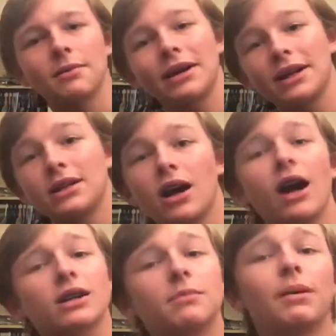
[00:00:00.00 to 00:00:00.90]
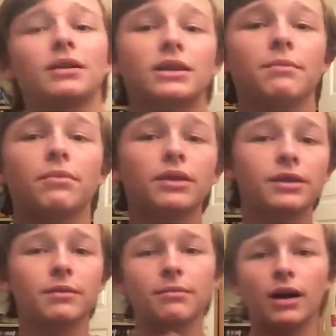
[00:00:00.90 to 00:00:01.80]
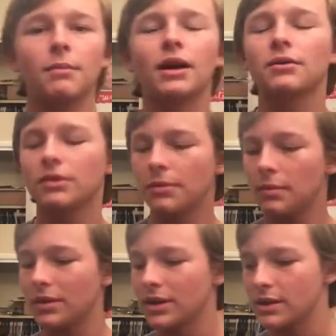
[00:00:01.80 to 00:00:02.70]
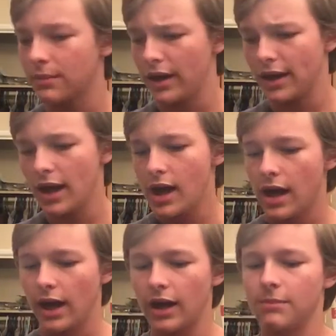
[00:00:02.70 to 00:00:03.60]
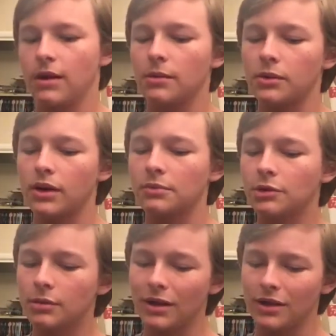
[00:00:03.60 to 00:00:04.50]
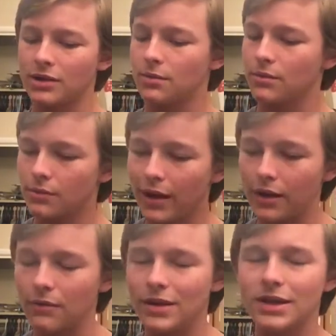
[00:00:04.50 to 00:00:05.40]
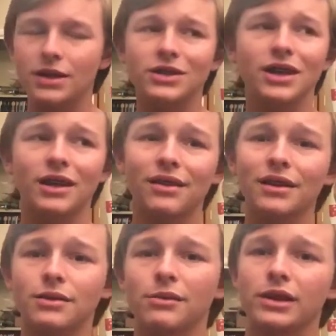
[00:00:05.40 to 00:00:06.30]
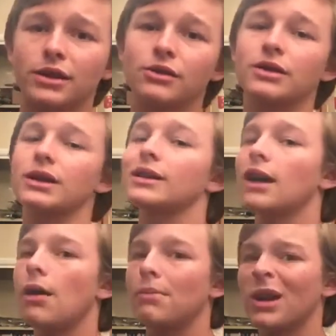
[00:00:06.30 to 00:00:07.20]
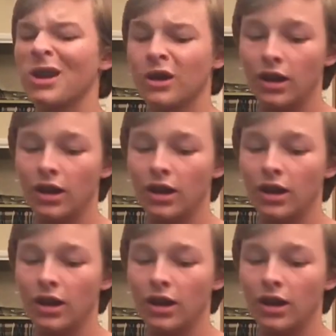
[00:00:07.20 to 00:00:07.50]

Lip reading: I'm going to talk about it with people this week and probably wind up doing my own research. I think it's a really interesting topic.